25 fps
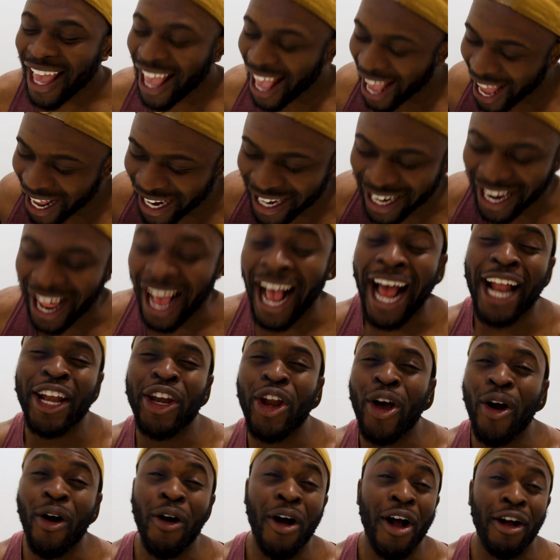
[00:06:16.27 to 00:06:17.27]
And I
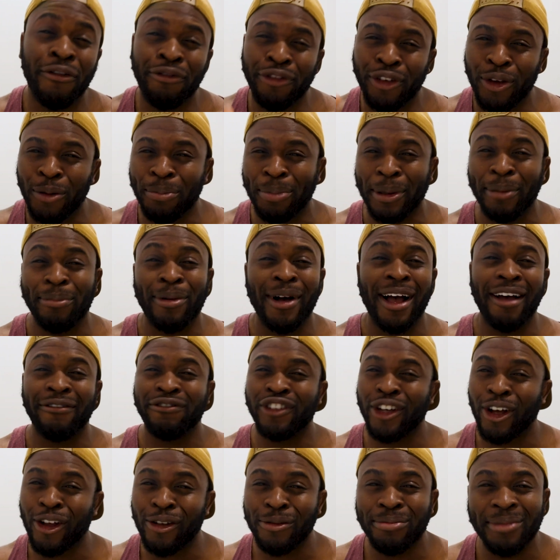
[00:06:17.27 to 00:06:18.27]
know a few people have
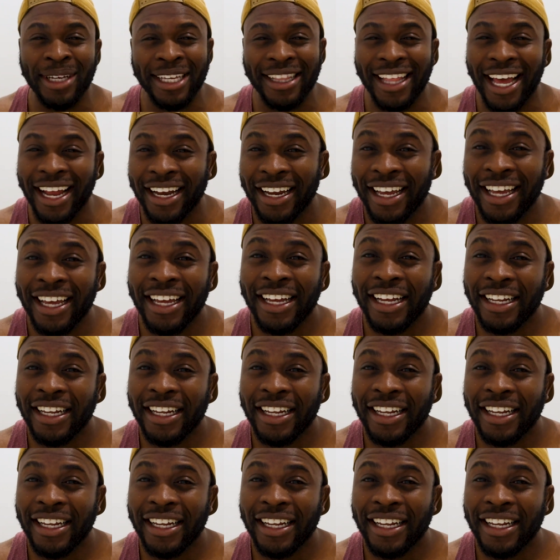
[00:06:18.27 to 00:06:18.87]
told me that